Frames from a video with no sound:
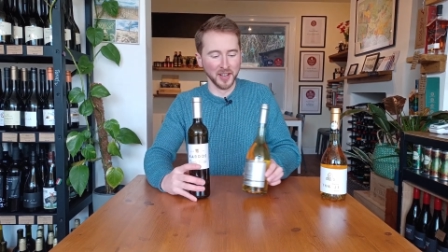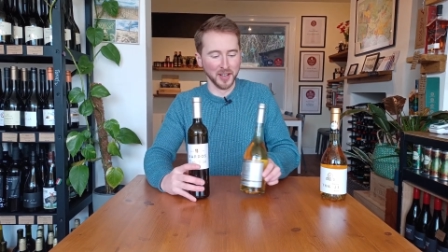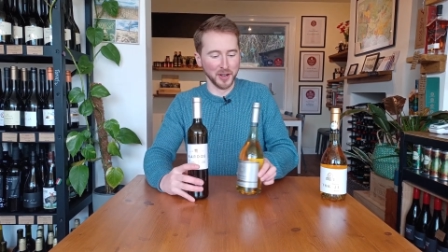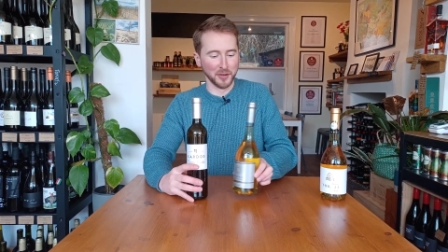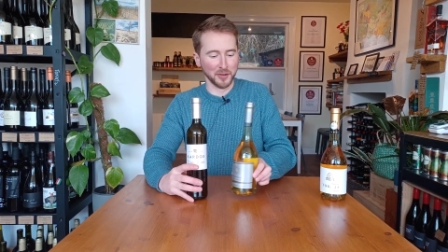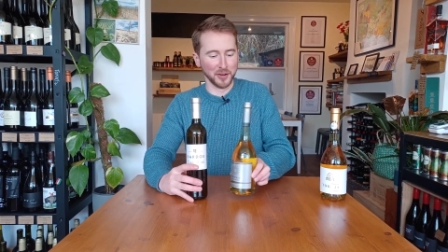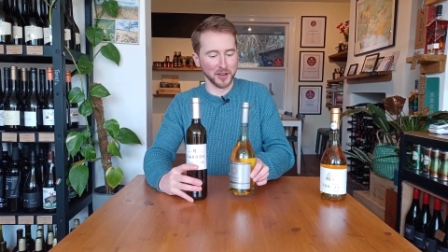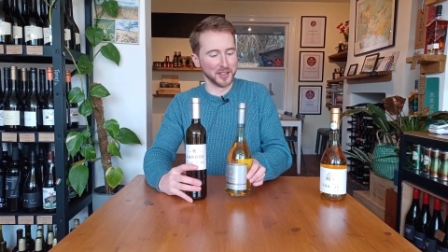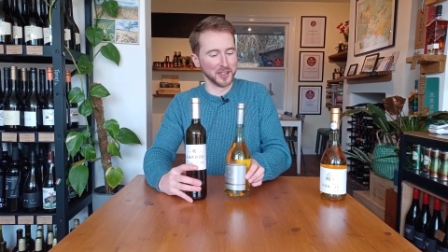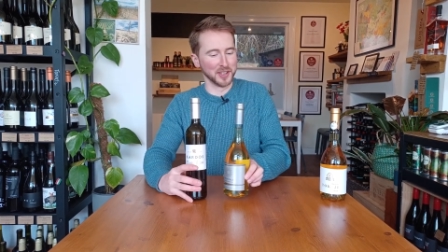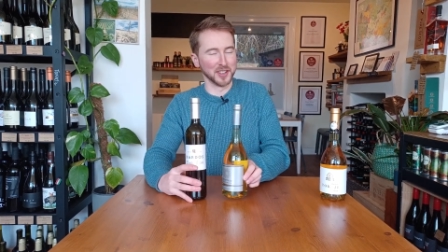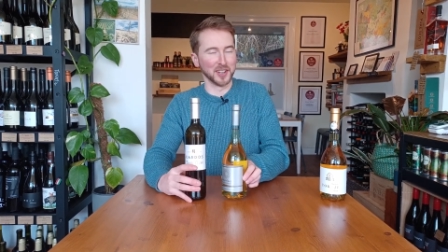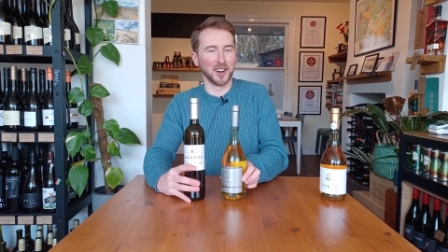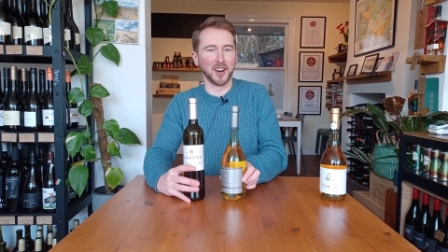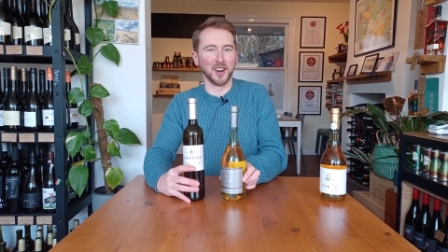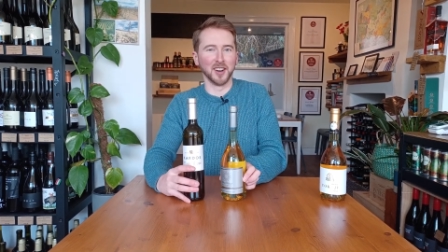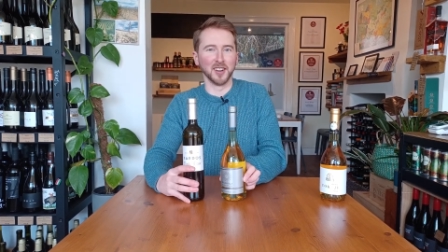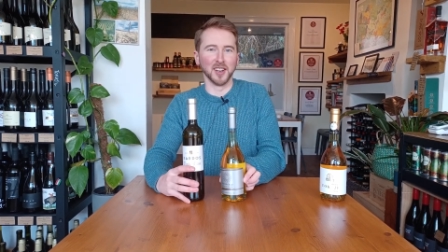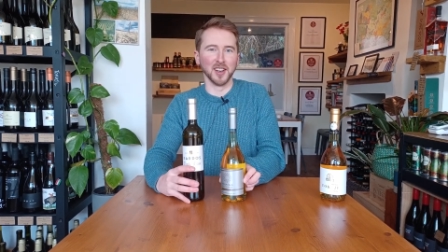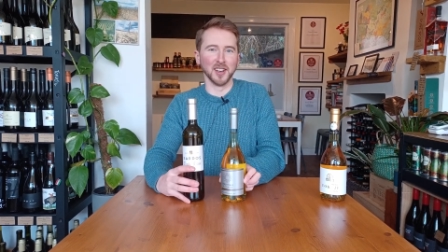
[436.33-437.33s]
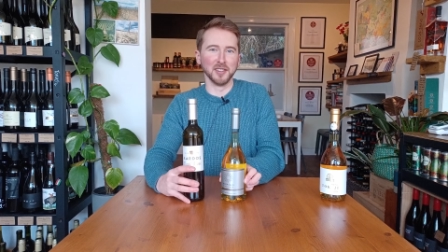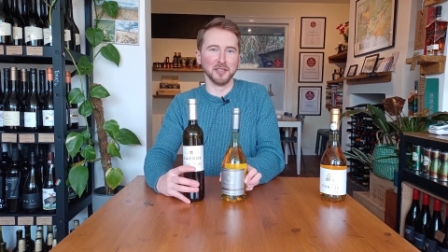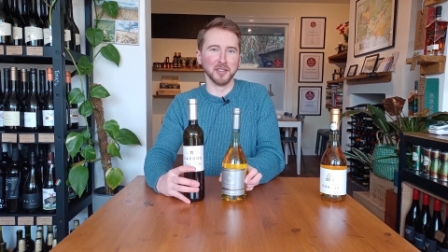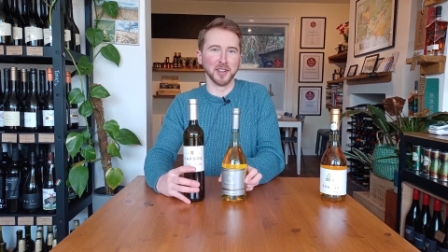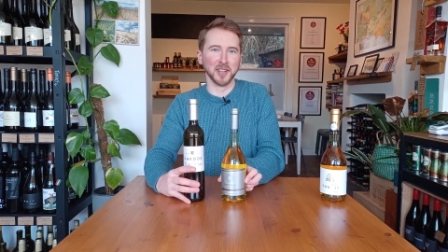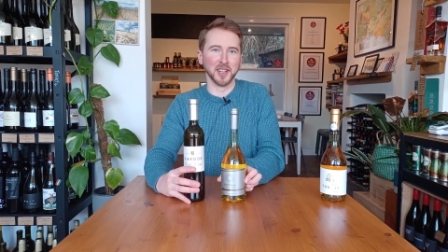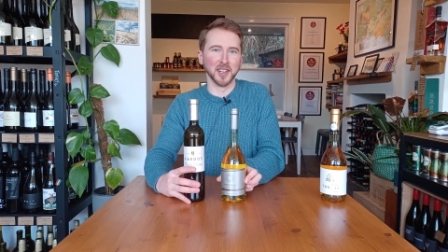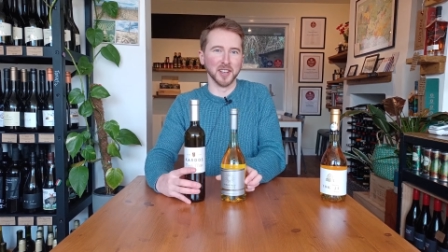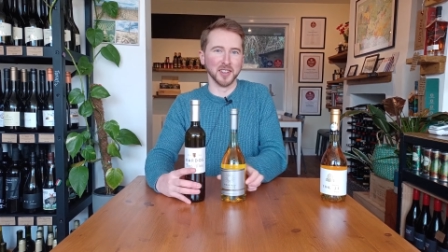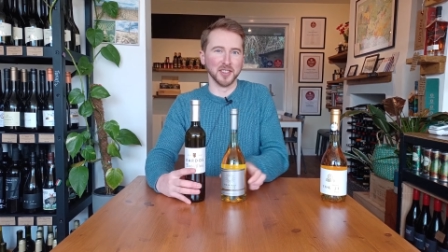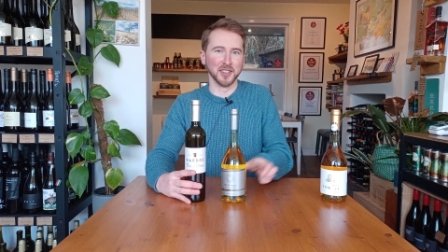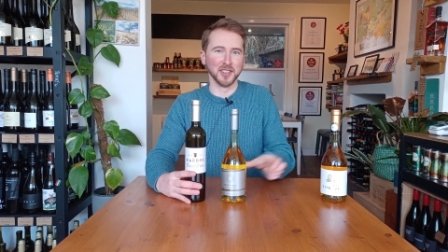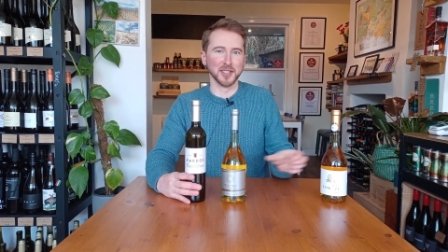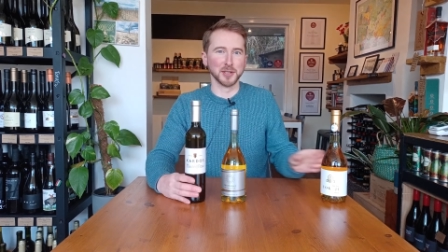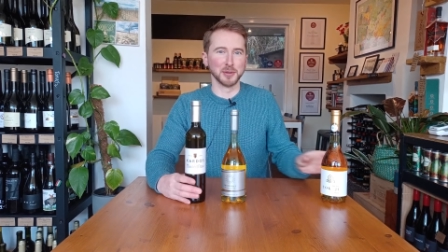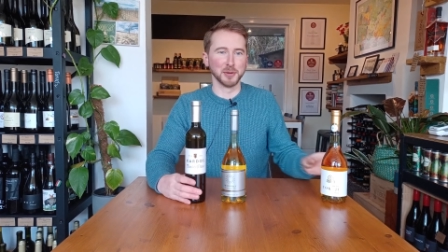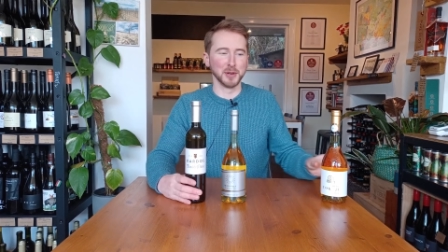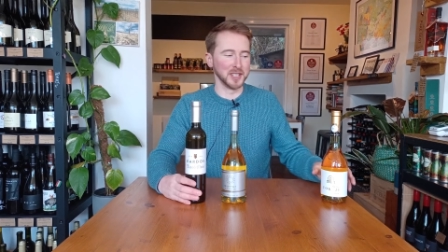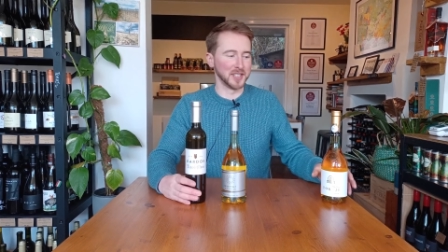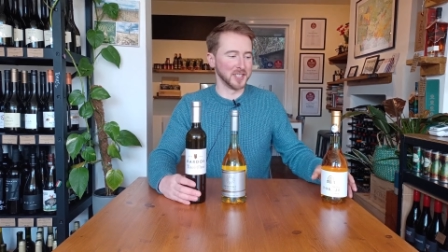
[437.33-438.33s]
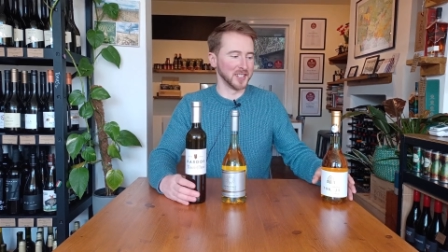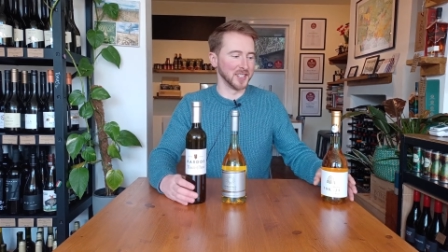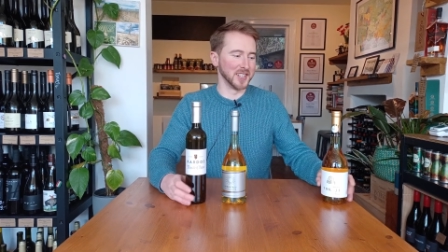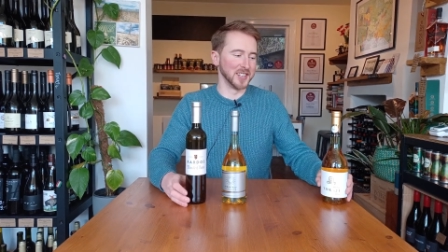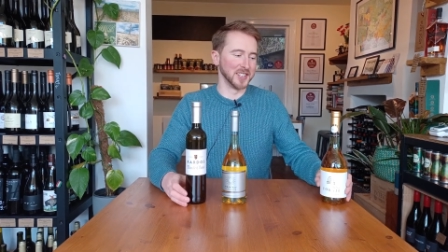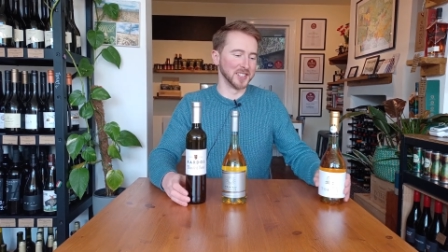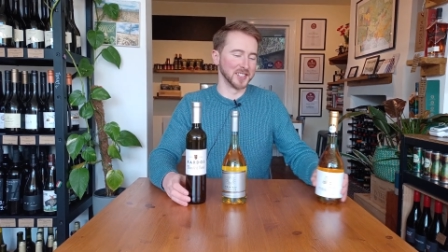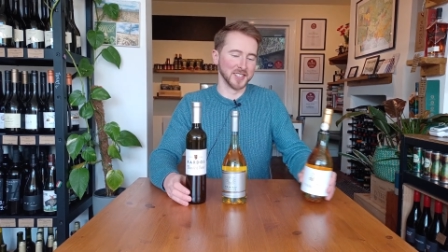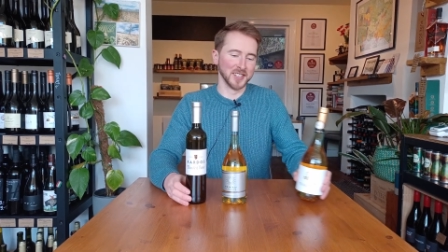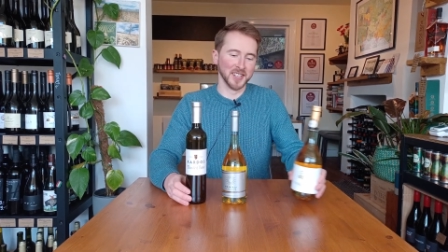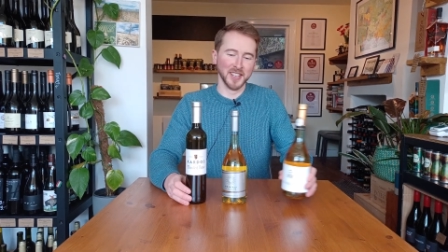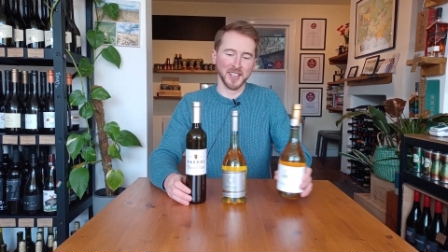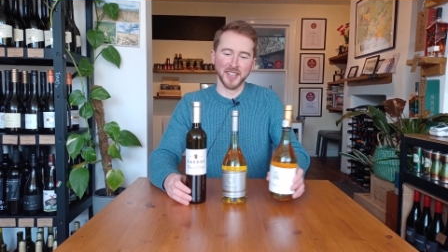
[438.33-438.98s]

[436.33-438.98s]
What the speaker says: we could hardly forget the sweeties.